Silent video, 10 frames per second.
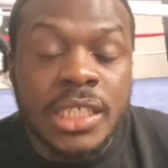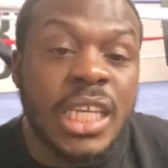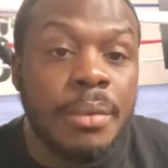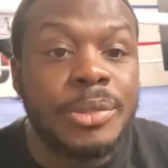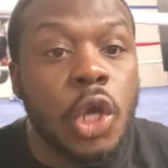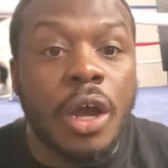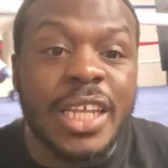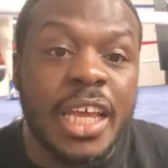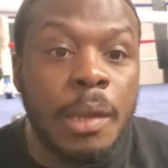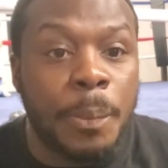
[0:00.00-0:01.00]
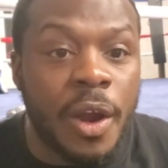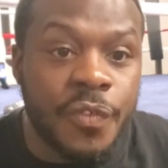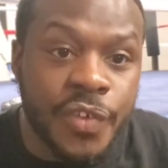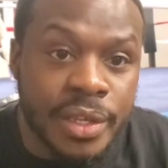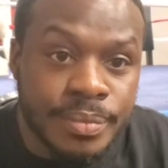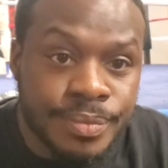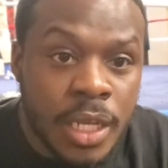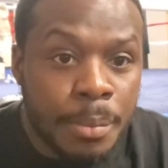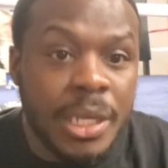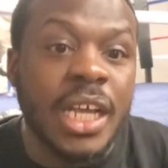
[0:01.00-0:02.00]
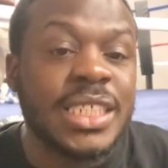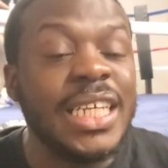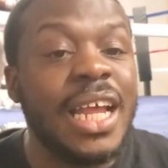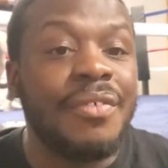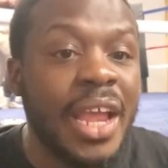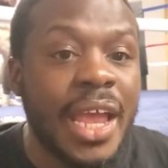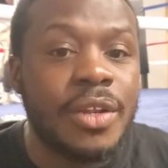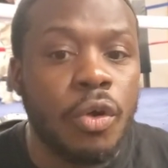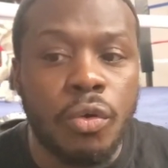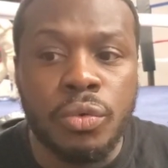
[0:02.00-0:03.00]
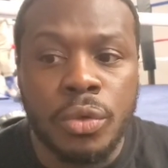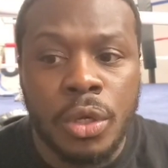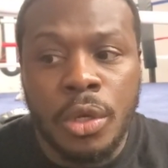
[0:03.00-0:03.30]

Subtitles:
Tim talking like he perfect because he never had no